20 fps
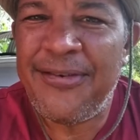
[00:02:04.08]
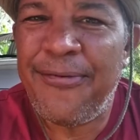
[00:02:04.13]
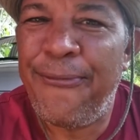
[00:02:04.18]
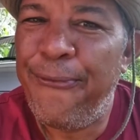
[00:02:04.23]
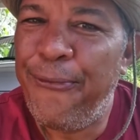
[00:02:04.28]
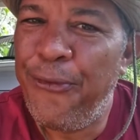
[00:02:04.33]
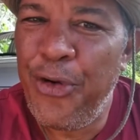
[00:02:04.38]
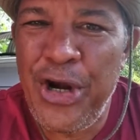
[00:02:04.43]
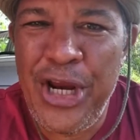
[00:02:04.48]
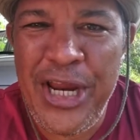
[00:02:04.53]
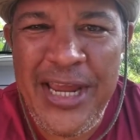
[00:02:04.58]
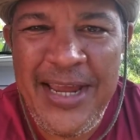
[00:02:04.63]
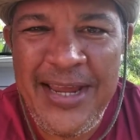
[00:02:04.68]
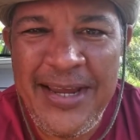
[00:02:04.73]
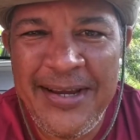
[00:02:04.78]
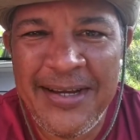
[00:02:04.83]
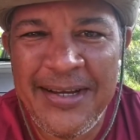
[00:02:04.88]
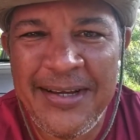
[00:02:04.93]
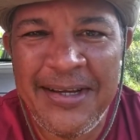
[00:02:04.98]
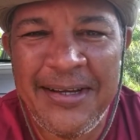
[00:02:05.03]
free,
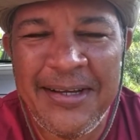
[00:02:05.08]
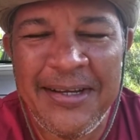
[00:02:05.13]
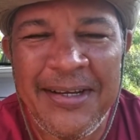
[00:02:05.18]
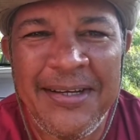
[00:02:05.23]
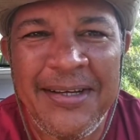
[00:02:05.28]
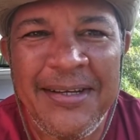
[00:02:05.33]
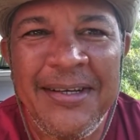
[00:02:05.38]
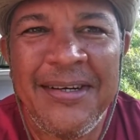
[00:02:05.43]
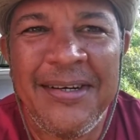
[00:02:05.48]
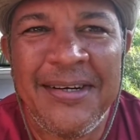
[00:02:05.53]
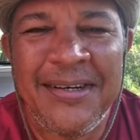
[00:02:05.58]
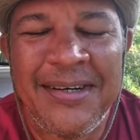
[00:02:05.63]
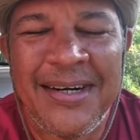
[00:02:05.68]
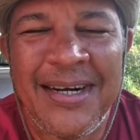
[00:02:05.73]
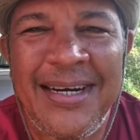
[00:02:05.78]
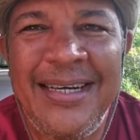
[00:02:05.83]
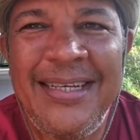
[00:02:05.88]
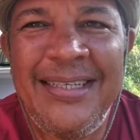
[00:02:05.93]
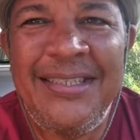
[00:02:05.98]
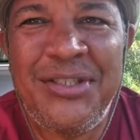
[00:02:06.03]

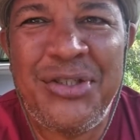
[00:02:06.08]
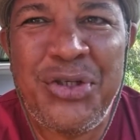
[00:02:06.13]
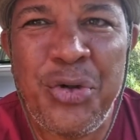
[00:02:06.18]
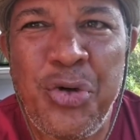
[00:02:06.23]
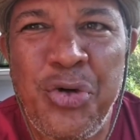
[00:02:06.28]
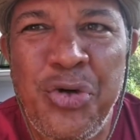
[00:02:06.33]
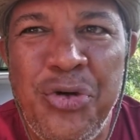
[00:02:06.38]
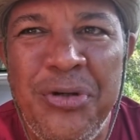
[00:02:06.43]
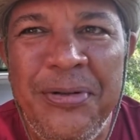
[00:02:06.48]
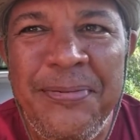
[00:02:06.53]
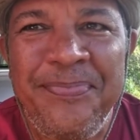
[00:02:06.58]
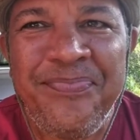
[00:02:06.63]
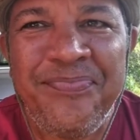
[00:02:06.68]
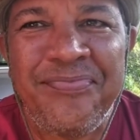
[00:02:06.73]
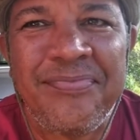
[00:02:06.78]
right? So,